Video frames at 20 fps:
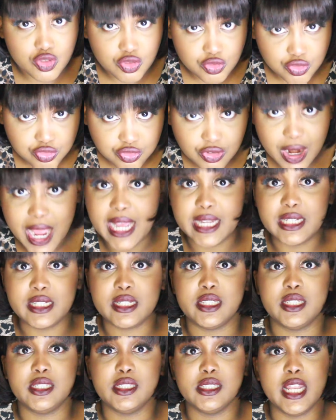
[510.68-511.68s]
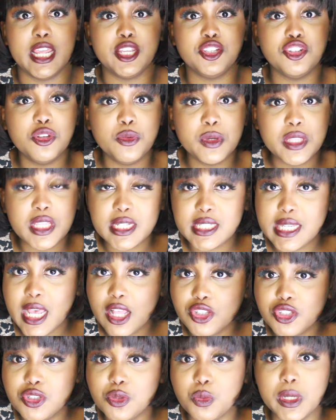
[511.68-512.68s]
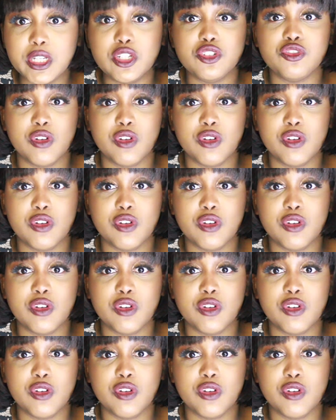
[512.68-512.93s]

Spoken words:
drugs. Like, when they tell you what